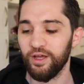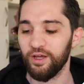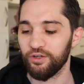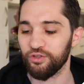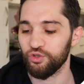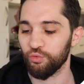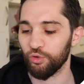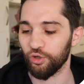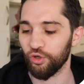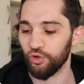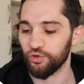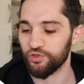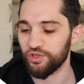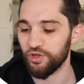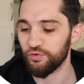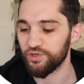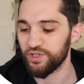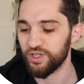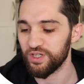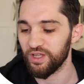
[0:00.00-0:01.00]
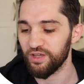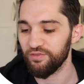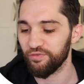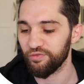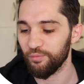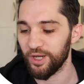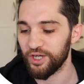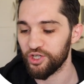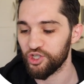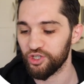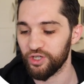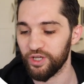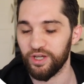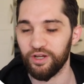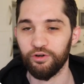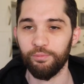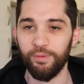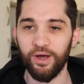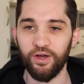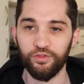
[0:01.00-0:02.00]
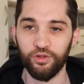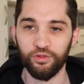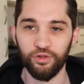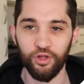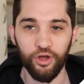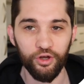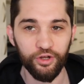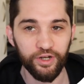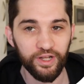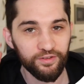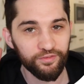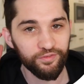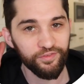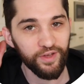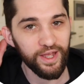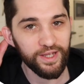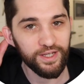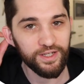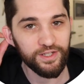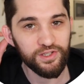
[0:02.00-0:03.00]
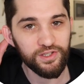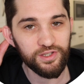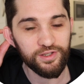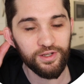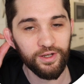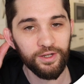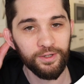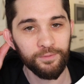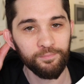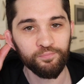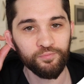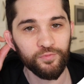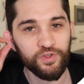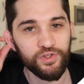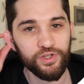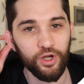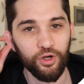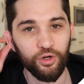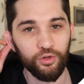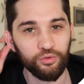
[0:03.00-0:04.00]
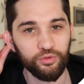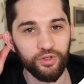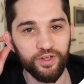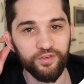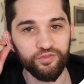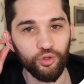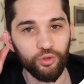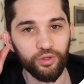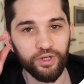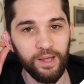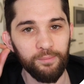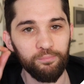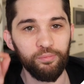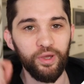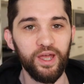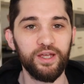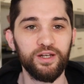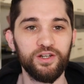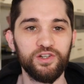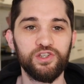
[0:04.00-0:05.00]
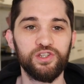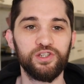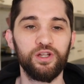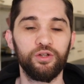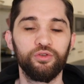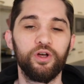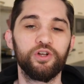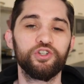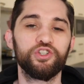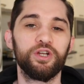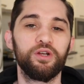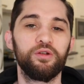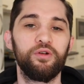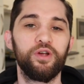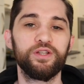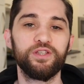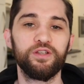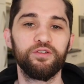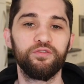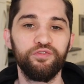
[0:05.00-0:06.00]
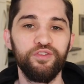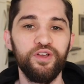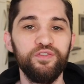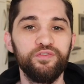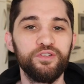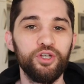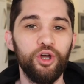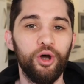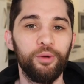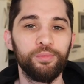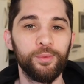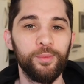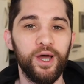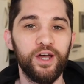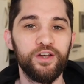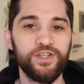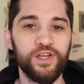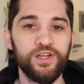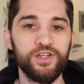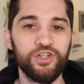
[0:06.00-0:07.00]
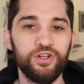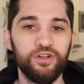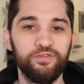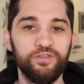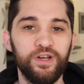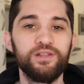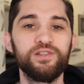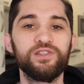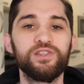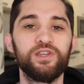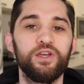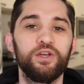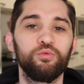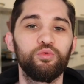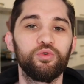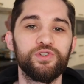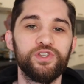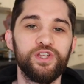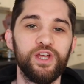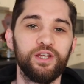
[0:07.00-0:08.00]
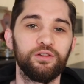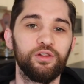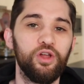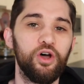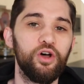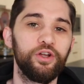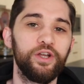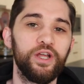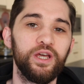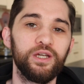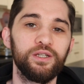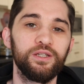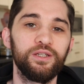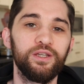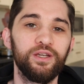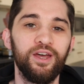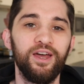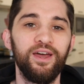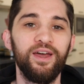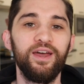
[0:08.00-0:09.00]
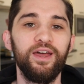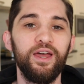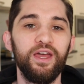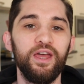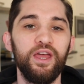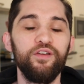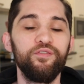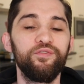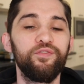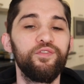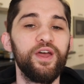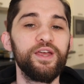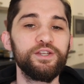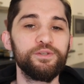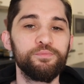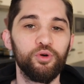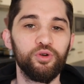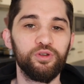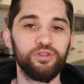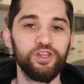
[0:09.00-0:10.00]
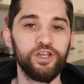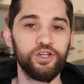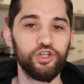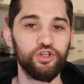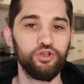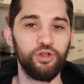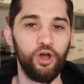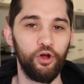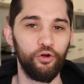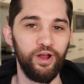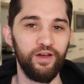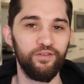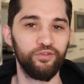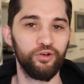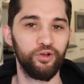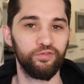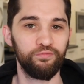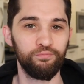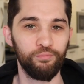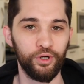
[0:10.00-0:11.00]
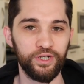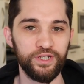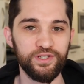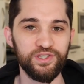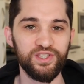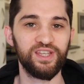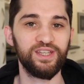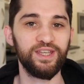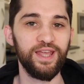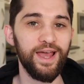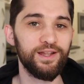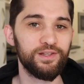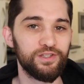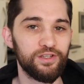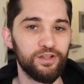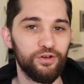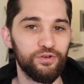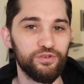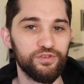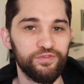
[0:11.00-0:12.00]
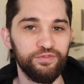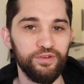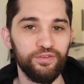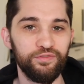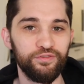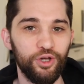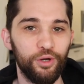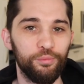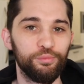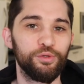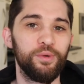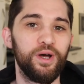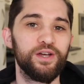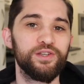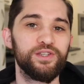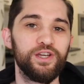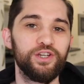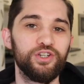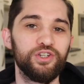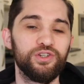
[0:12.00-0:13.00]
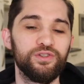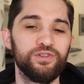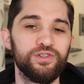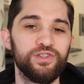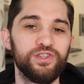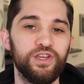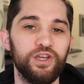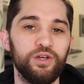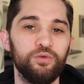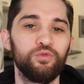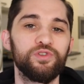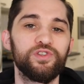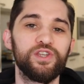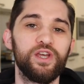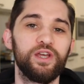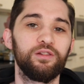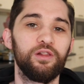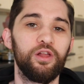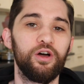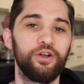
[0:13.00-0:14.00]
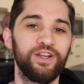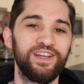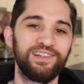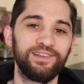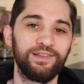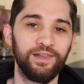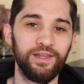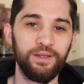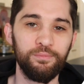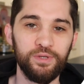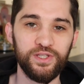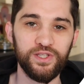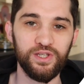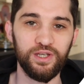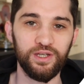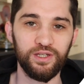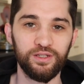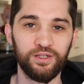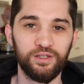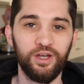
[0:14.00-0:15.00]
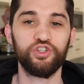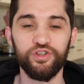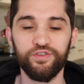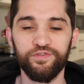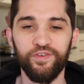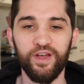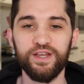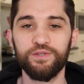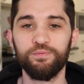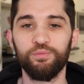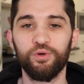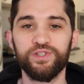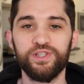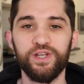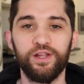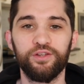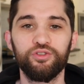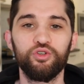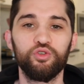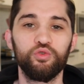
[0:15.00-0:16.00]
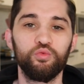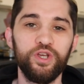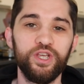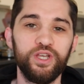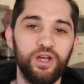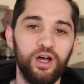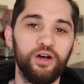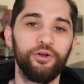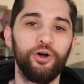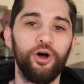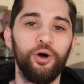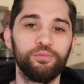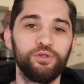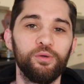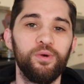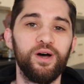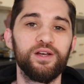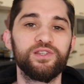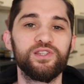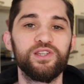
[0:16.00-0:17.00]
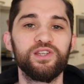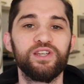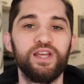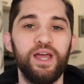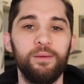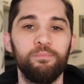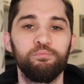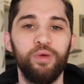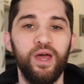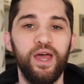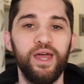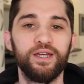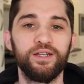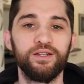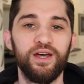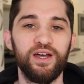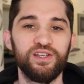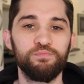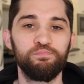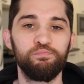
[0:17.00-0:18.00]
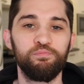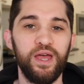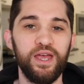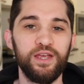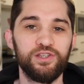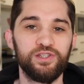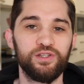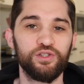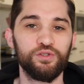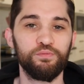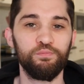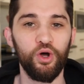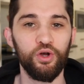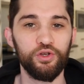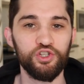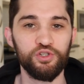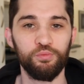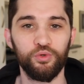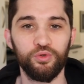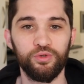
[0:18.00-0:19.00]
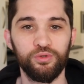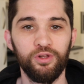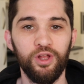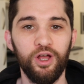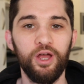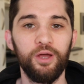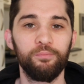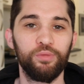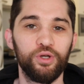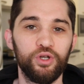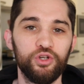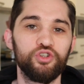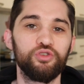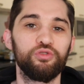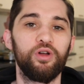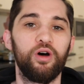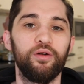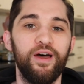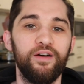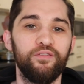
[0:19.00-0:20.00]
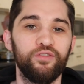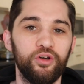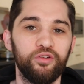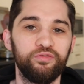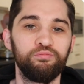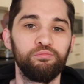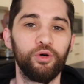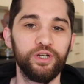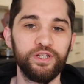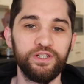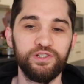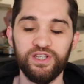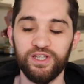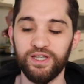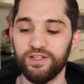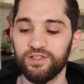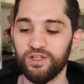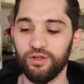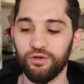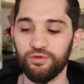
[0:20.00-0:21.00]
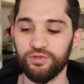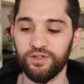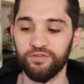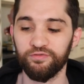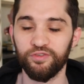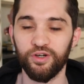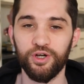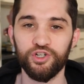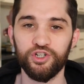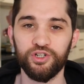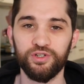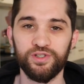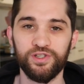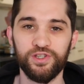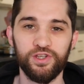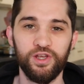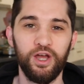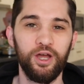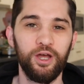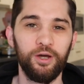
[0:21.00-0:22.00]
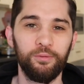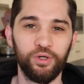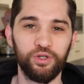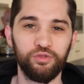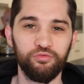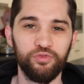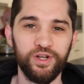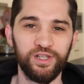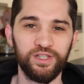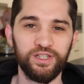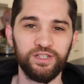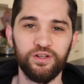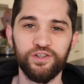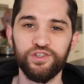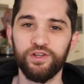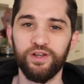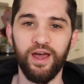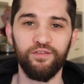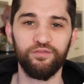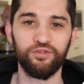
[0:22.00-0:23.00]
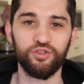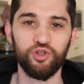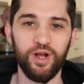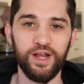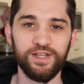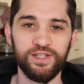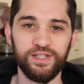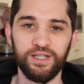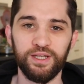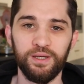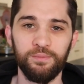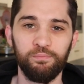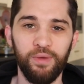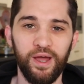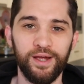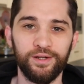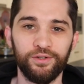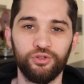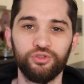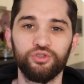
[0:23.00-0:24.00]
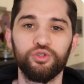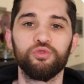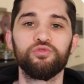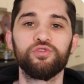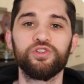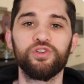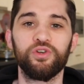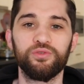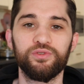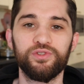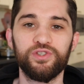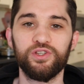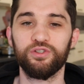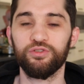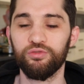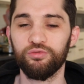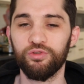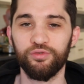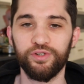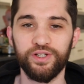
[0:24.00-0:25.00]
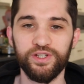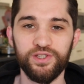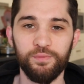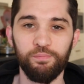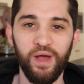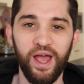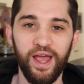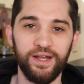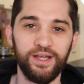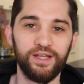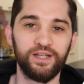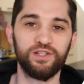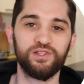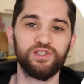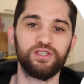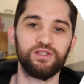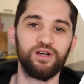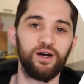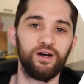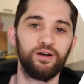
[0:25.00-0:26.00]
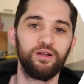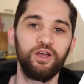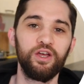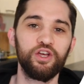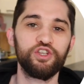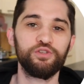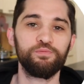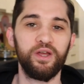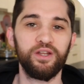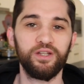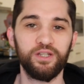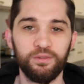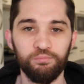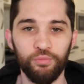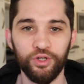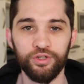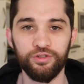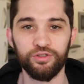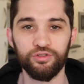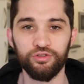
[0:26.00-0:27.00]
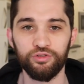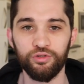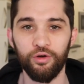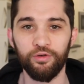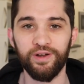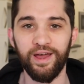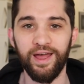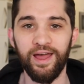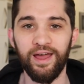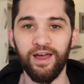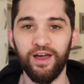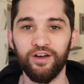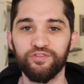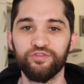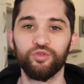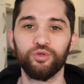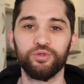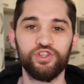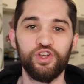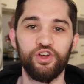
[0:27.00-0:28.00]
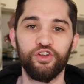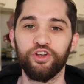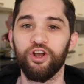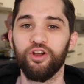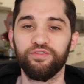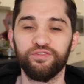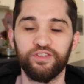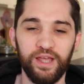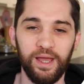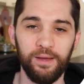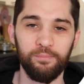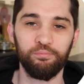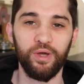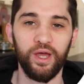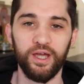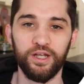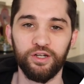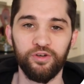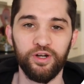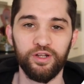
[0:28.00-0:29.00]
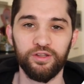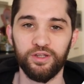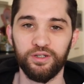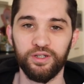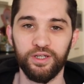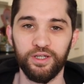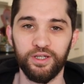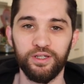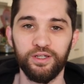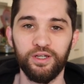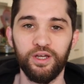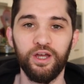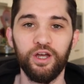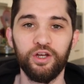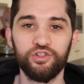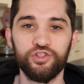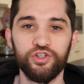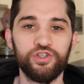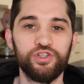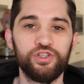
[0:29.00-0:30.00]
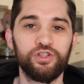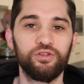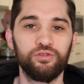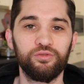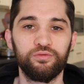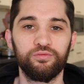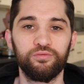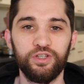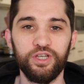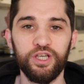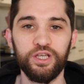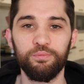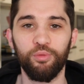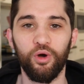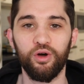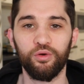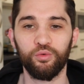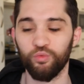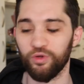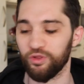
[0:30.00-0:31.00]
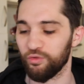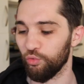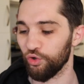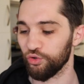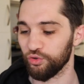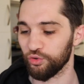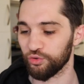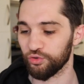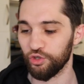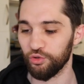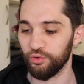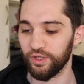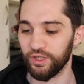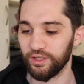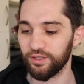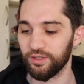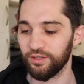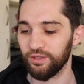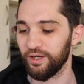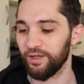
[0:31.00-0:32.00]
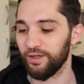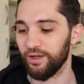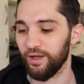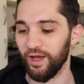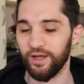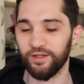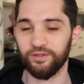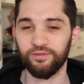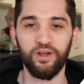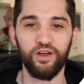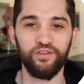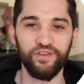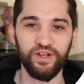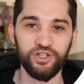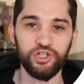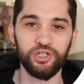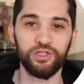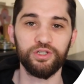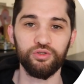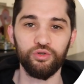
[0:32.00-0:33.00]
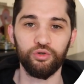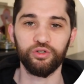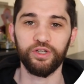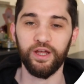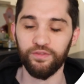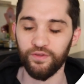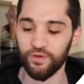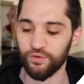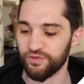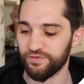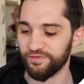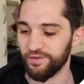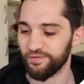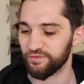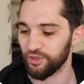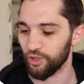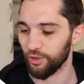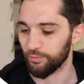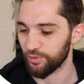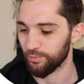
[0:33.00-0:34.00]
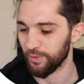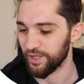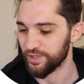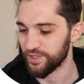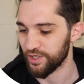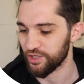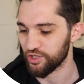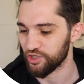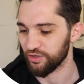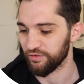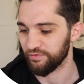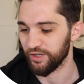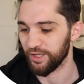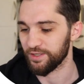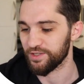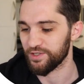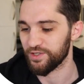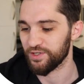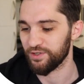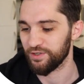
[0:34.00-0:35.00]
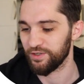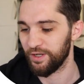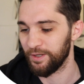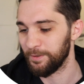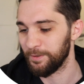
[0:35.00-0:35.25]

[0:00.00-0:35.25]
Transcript: You will also see the information here about the learning phase. So if your campaign has still not generated 50 optimization events, it will say learning. If Facebook thinks you don't have enough money to get to those 50 optimizations, it will say learning limited. It's just Facebook telling you we can't optimize this campaign as best as possible because you don't have enough money to get to those conversions. But it really doesn't have a drastic impact on your results, and you don't need to panic and start spending money that you don't have or turning off the campaign or anything here. Just keep on with what you're doing, and eventually you'll get those 50 optimization events.